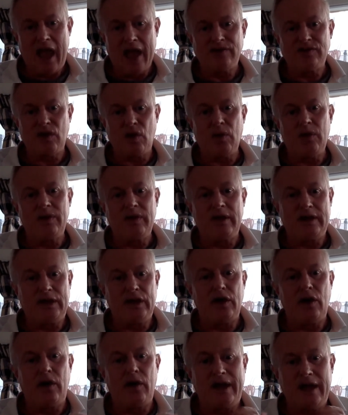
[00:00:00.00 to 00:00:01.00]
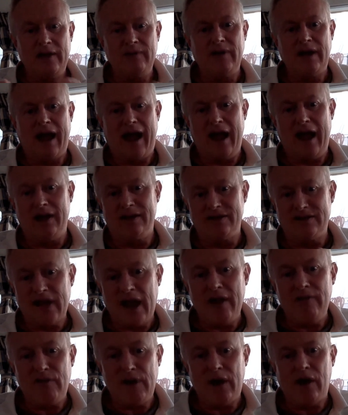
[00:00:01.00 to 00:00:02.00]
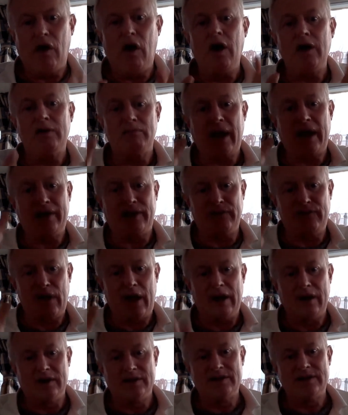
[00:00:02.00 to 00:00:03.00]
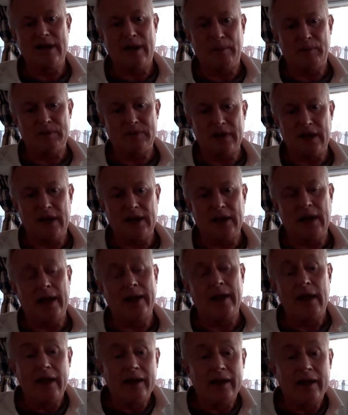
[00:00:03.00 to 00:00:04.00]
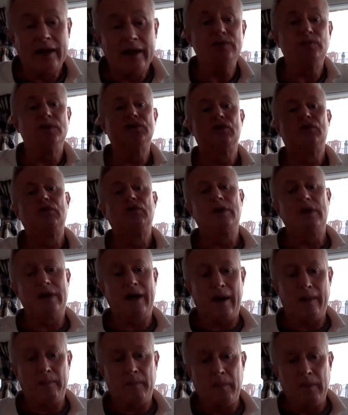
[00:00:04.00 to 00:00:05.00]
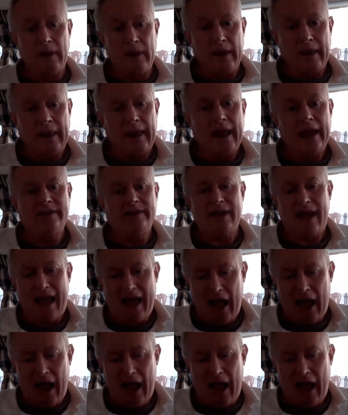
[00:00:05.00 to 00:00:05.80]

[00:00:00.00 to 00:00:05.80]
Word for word: And so, you know, even Alan Savory can't make the final step saying, like, guys, we screwed it up. It's